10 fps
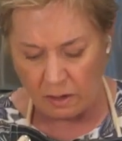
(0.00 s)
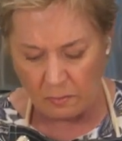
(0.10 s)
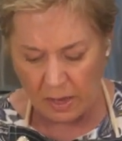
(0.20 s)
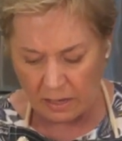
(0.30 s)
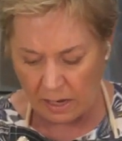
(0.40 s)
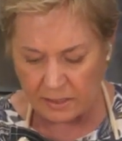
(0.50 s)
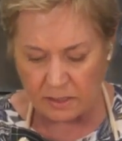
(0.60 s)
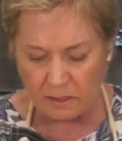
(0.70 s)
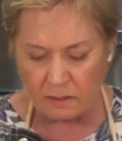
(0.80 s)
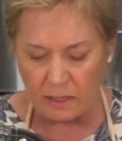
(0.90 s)
but I
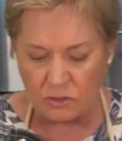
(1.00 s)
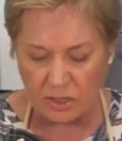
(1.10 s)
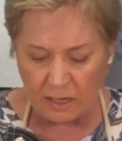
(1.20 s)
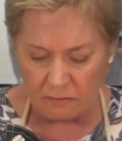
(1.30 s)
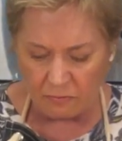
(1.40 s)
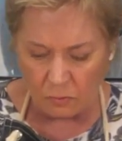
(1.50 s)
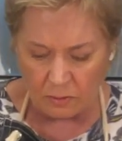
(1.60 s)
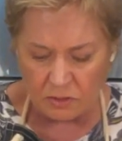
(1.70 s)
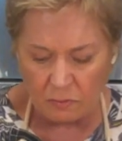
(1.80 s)
didn't intend for it to